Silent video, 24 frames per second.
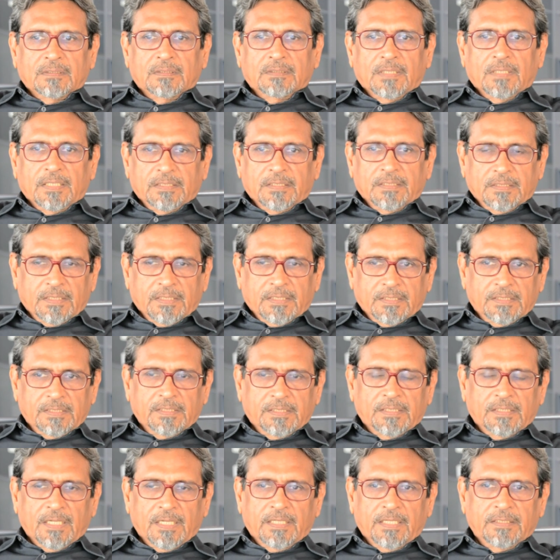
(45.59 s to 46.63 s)

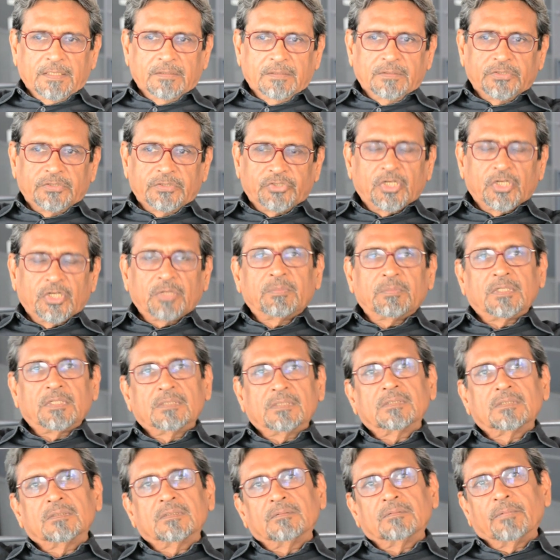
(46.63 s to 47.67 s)
1939, the
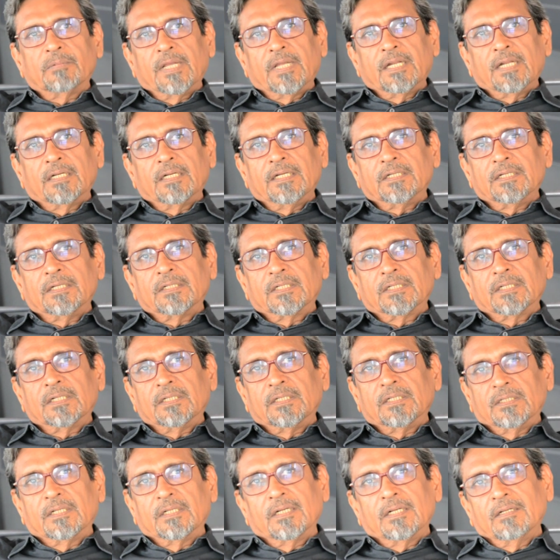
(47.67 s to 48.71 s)
Germans were
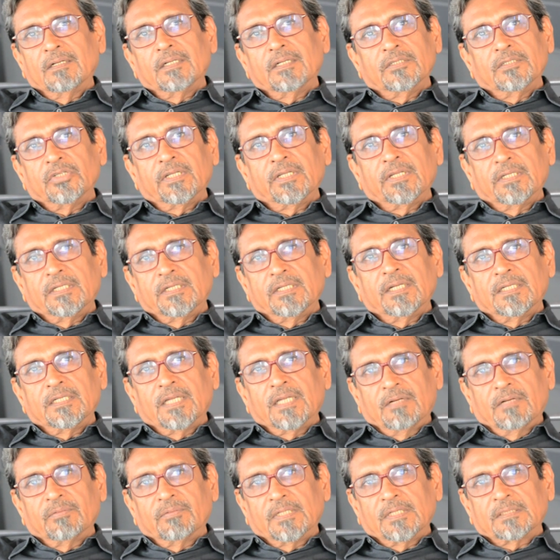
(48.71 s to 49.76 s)
interned in
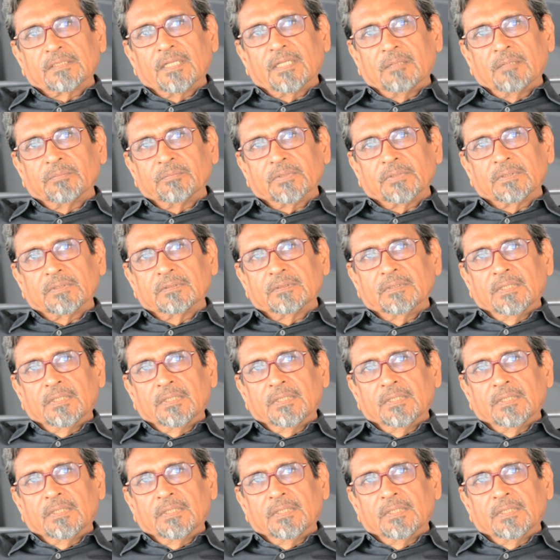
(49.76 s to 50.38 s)
India, for example.